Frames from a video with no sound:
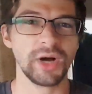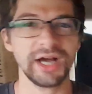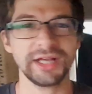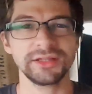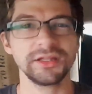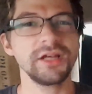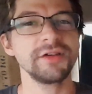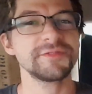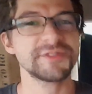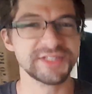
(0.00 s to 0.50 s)
I
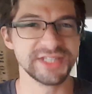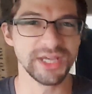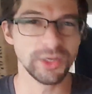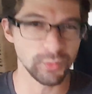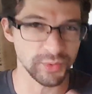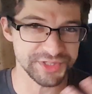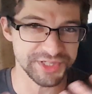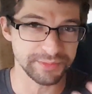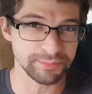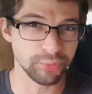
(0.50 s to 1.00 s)
love seeing
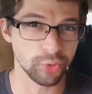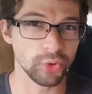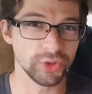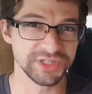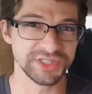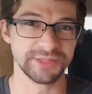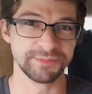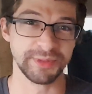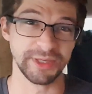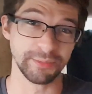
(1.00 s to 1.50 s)
what's
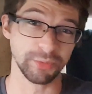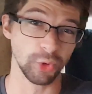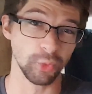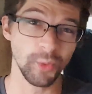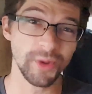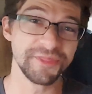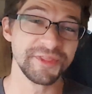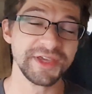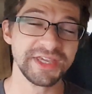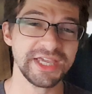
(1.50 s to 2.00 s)
important to people,
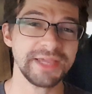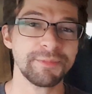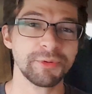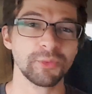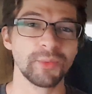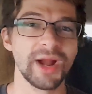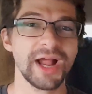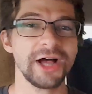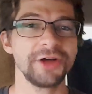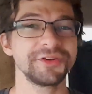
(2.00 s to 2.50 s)
what they keep
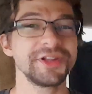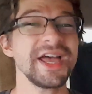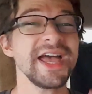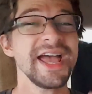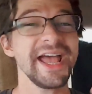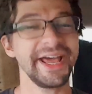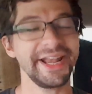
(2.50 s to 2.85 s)
around,